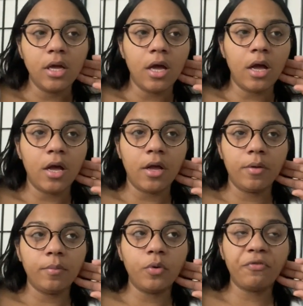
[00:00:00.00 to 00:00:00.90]

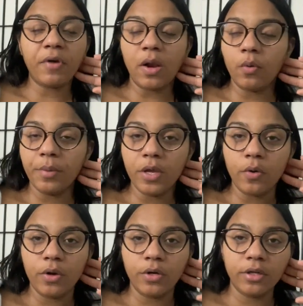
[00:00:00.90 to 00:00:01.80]
or follow me
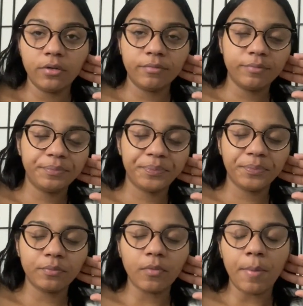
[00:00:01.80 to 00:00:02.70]
on
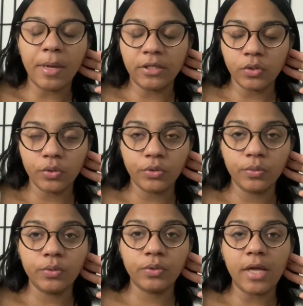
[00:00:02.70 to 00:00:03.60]
my
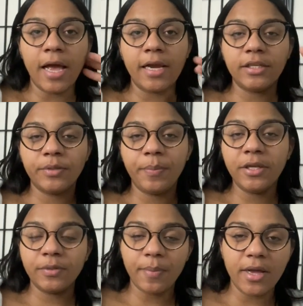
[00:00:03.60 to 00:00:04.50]
socials. I speak
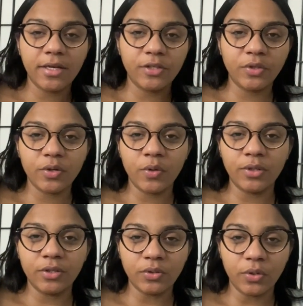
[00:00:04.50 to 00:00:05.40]
Spanish on
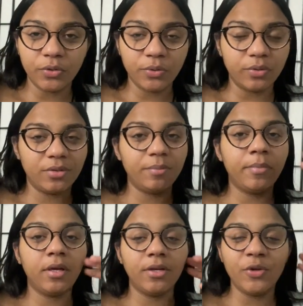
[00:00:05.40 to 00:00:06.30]
the socials,
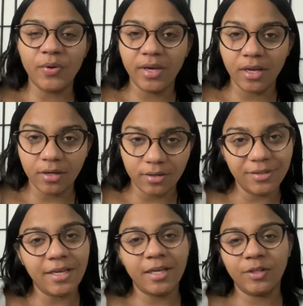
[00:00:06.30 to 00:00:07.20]
but you can
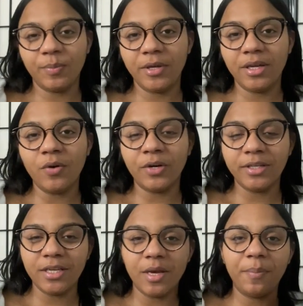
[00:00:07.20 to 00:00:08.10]
text me or
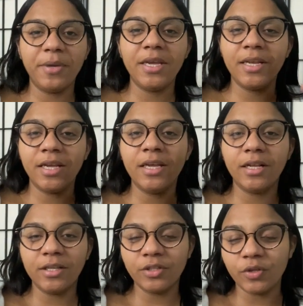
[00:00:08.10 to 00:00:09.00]
DM me in
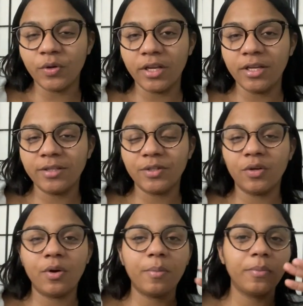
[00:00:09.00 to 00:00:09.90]
English on Instagram.